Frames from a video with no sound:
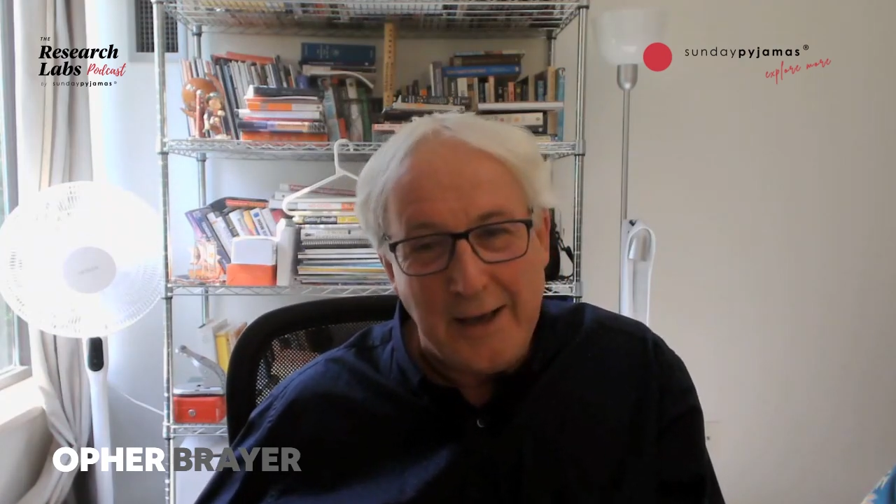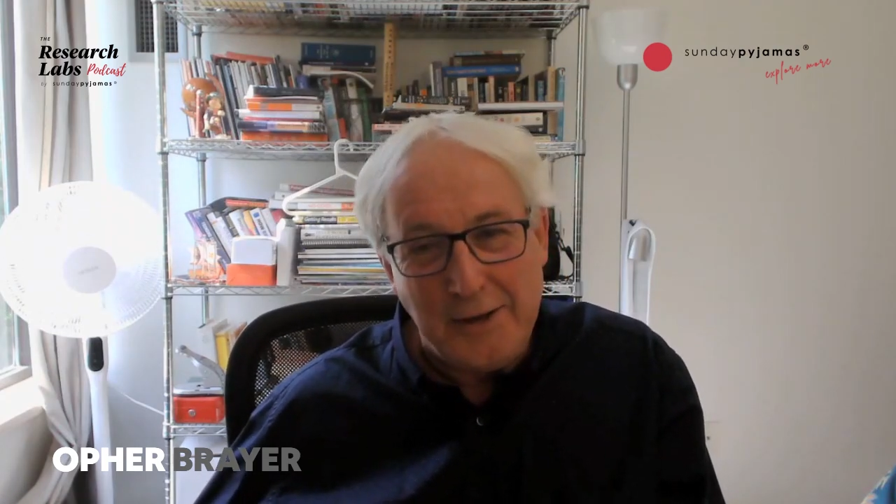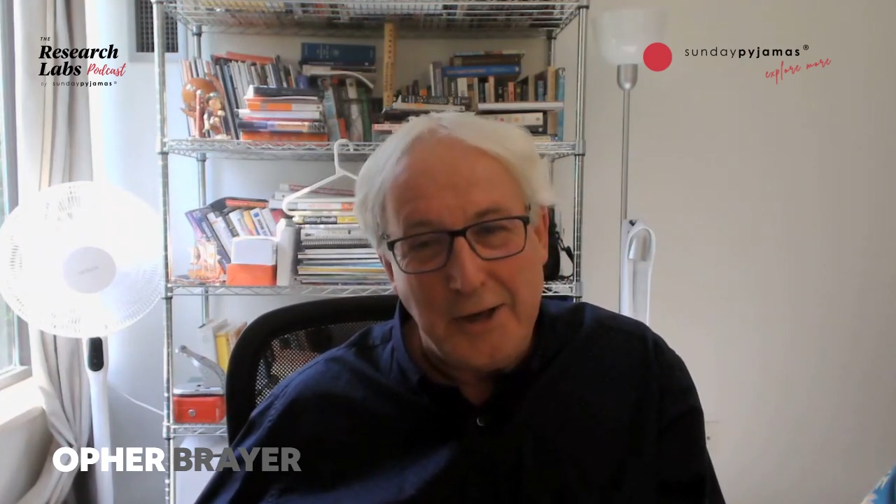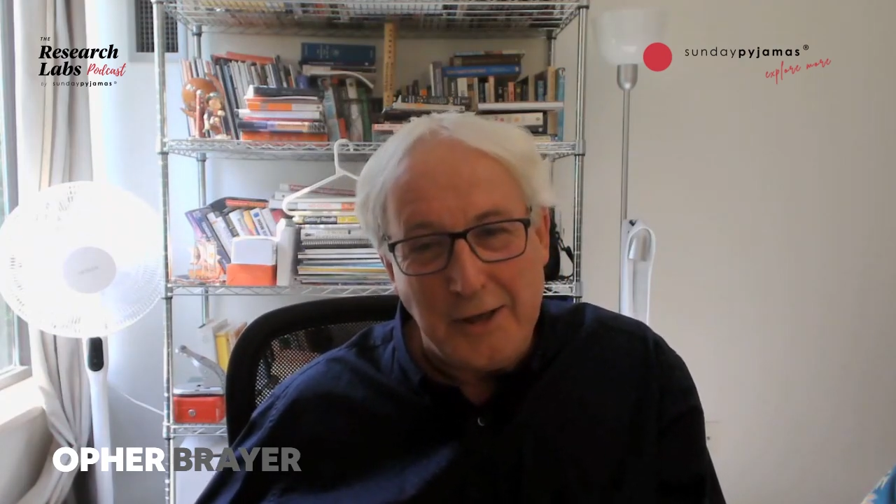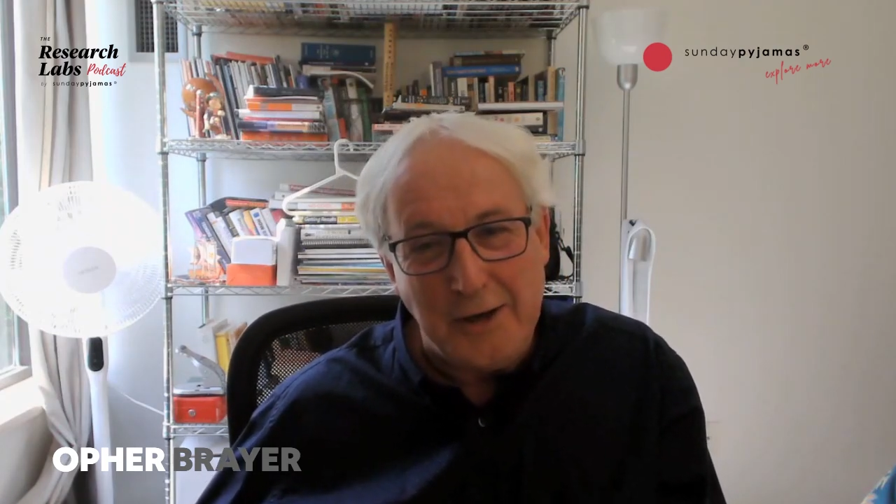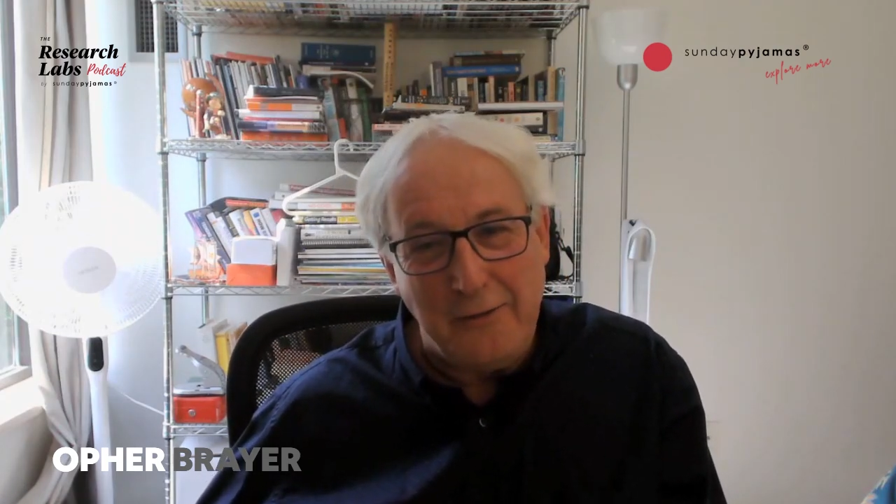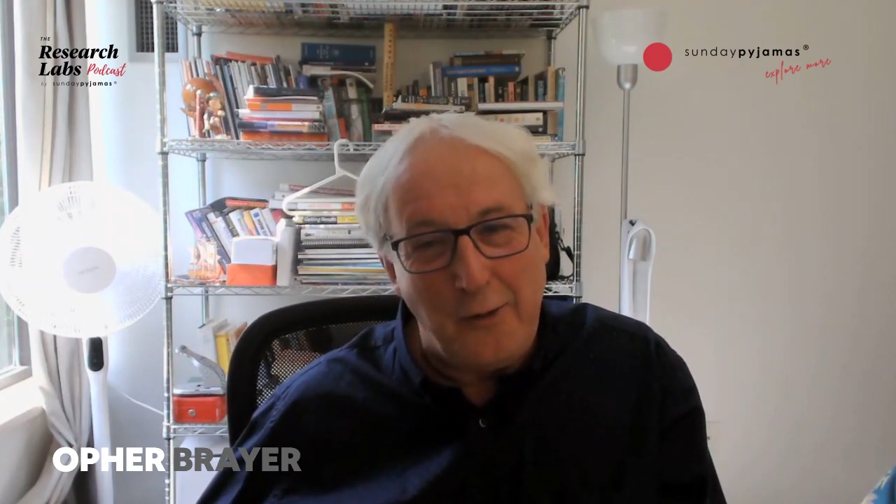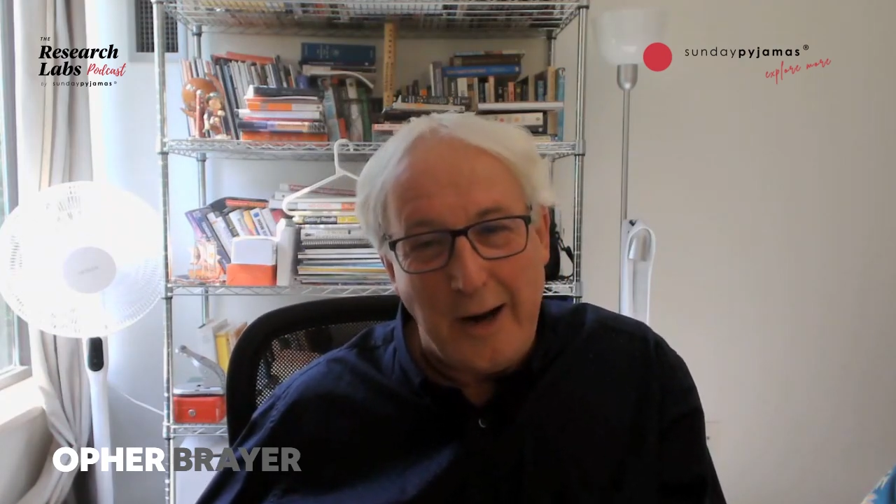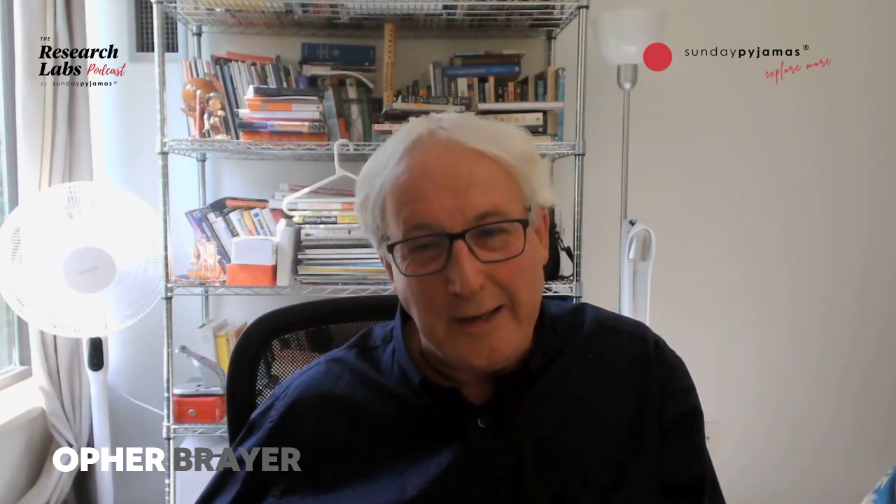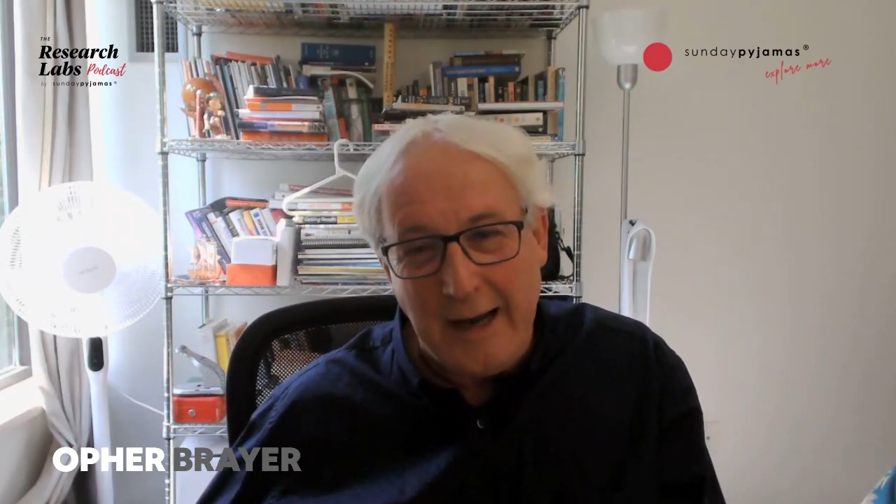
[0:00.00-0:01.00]
changing
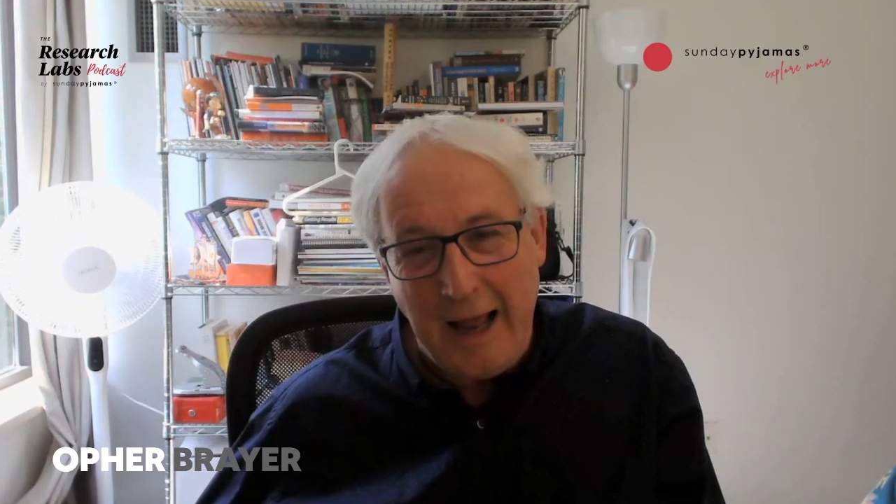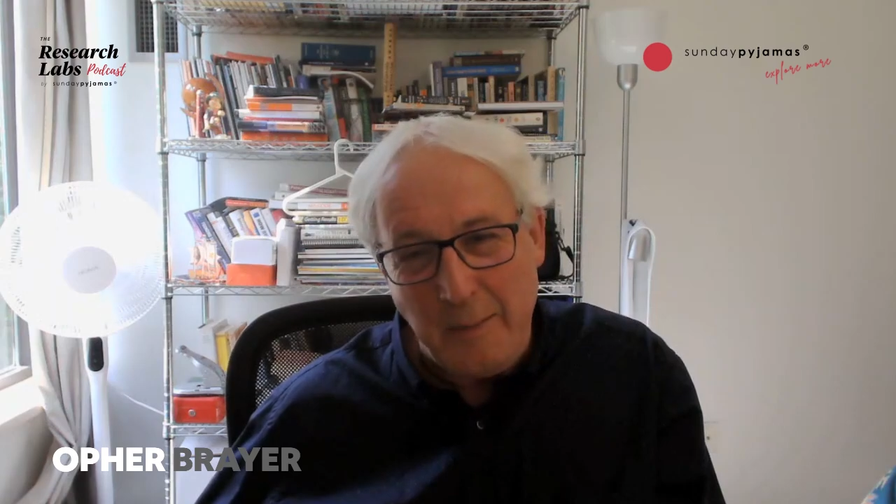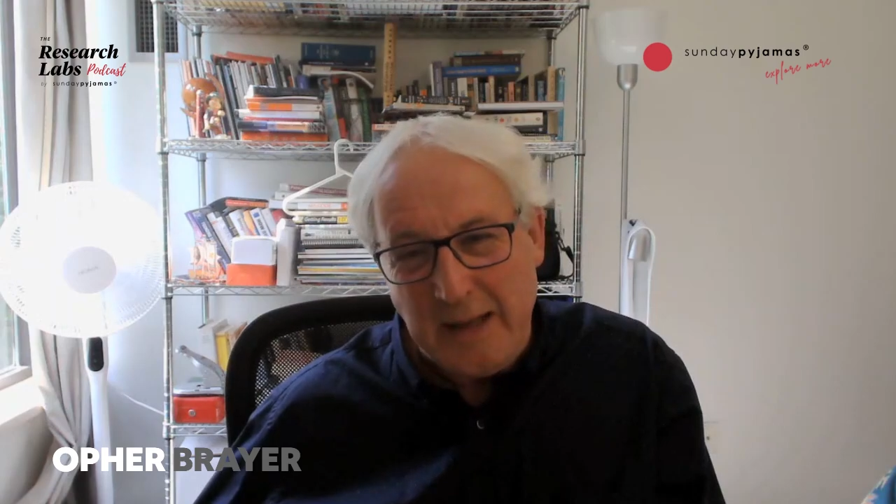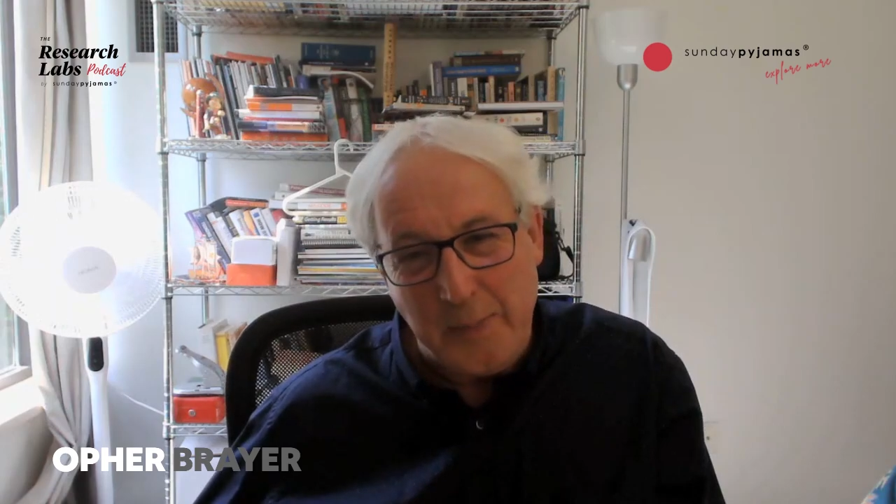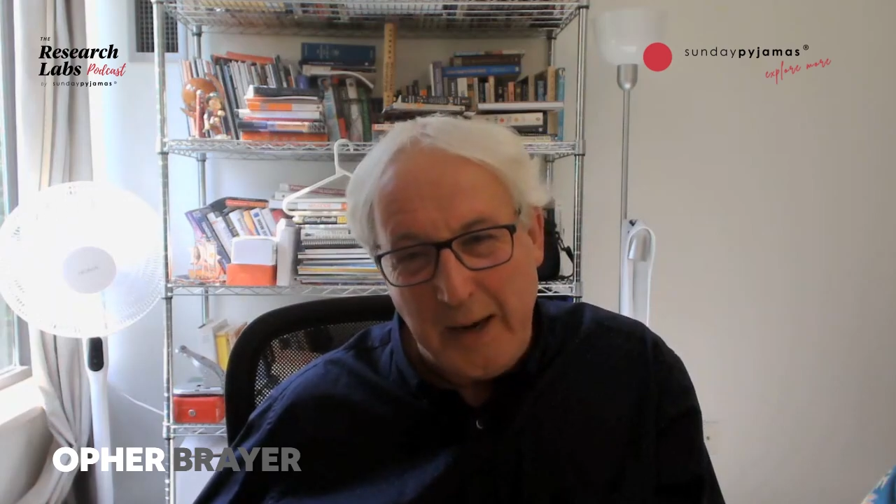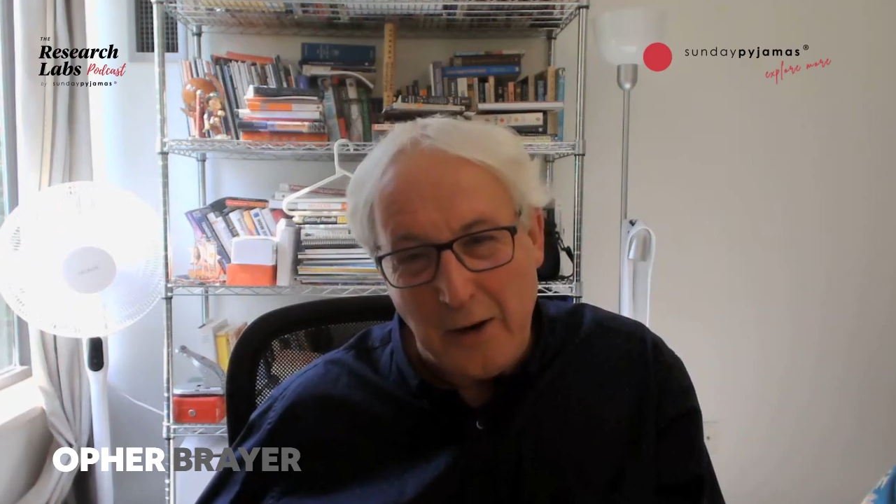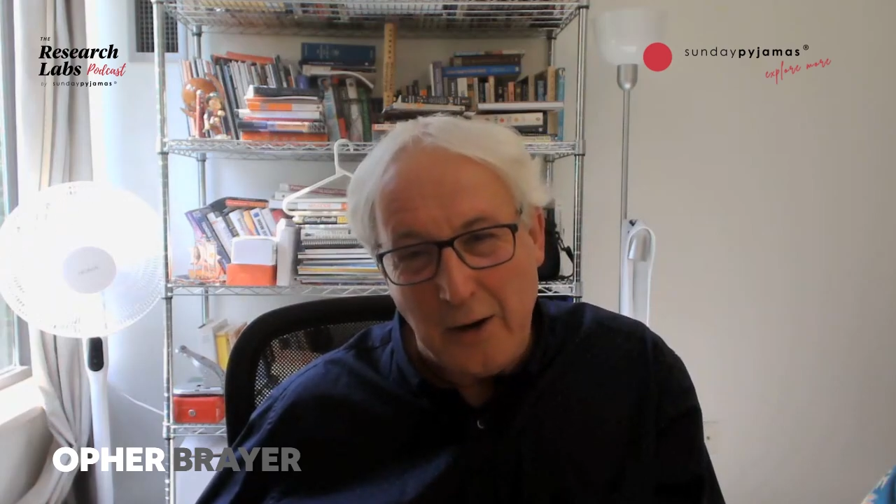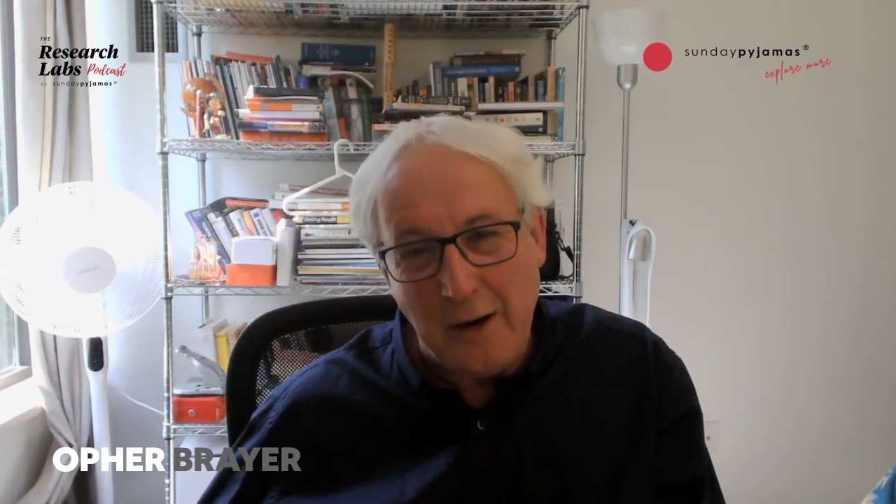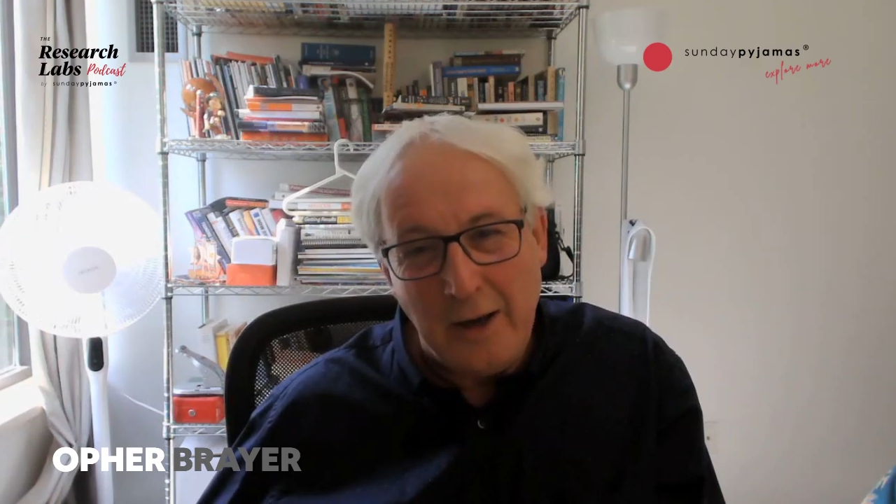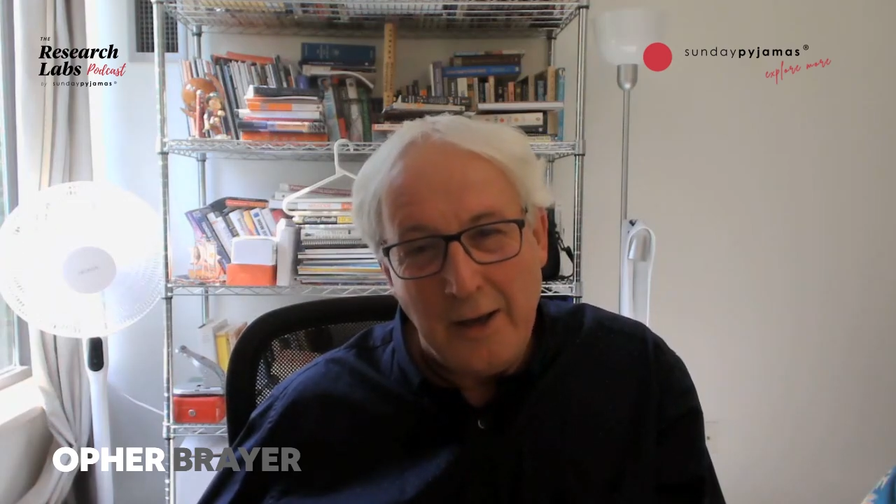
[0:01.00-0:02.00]
400 habits per year.